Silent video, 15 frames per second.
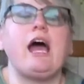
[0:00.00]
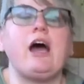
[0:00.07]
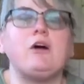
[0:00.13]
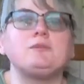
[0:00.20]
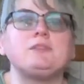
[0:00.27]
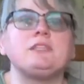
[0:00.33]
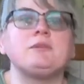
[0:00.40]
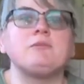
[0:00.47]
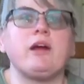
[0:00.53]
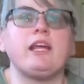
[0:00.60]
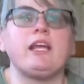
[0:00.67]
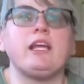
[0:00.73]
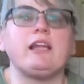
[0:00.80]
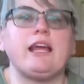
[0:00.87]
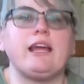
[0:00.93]
helps them
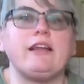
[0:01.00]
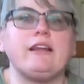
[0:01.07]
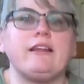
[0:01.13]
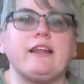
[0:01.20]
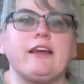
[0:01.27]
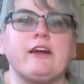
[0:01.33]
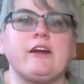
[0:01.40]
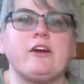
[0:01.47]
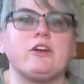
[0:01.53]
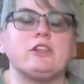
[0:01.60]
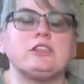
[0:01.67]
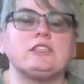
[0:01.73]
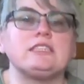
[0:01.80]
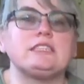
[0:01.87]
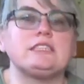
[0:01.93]
regulate
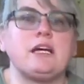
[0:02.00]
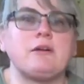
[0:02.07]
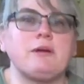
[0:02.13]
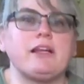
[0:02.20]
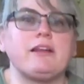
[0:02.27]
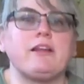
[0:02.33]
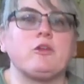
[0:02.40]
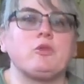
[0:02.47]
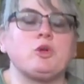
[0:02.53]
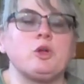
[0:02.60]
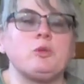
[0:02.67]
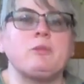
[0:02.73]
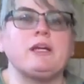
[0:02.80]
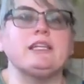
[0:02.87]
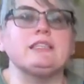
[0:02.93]
their stomach, their
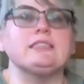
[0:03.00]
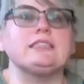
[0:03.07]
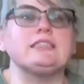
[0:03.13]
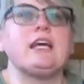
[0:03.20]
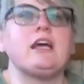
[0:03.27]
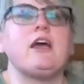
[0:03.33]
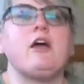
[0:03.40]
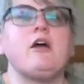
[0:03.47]
rumens,